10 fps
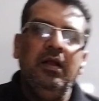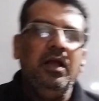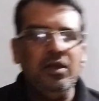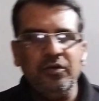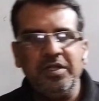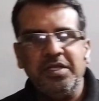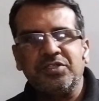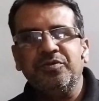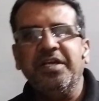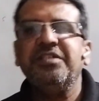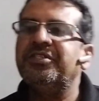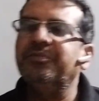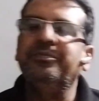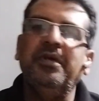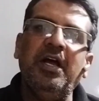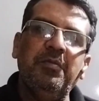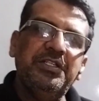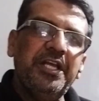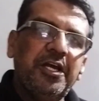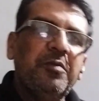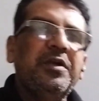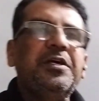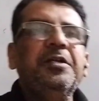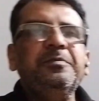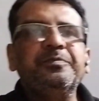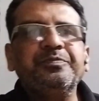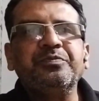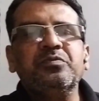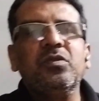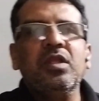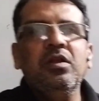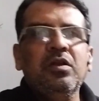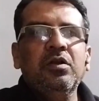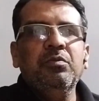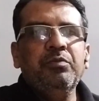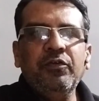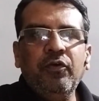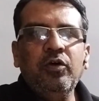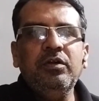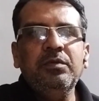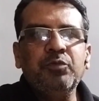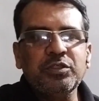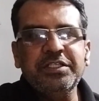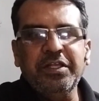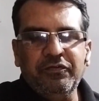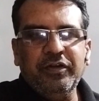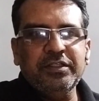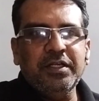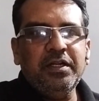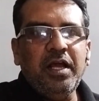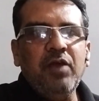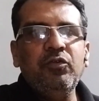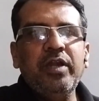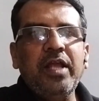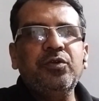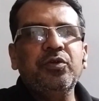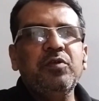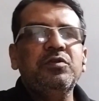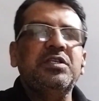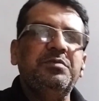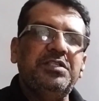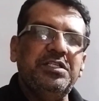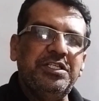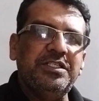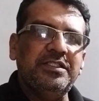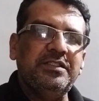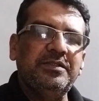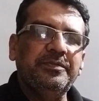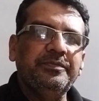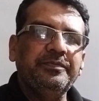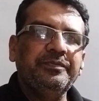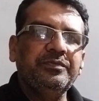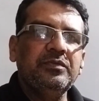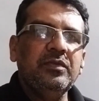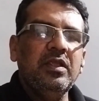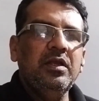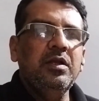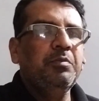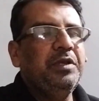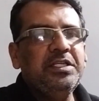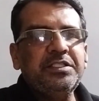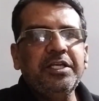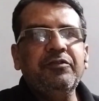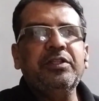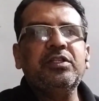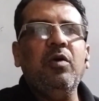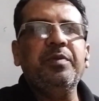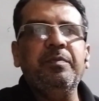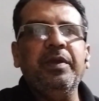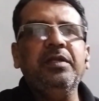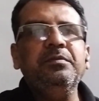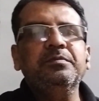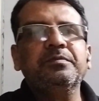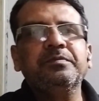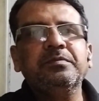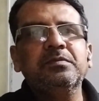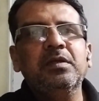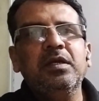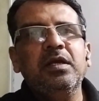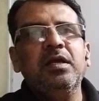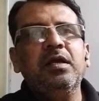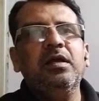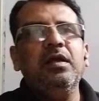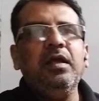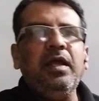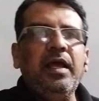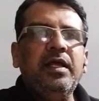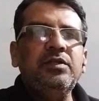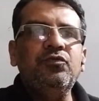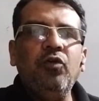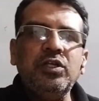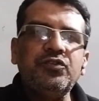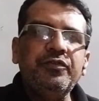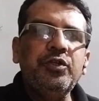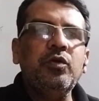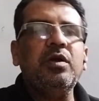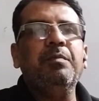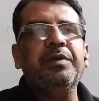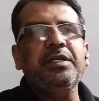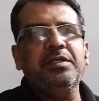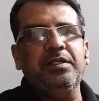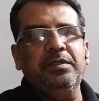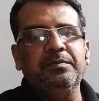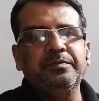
Hello dear students, I am Ajay Karmarkar. Before proceeding further, I would like to give you some suggestions. Please sit with copy pen and watch video completely.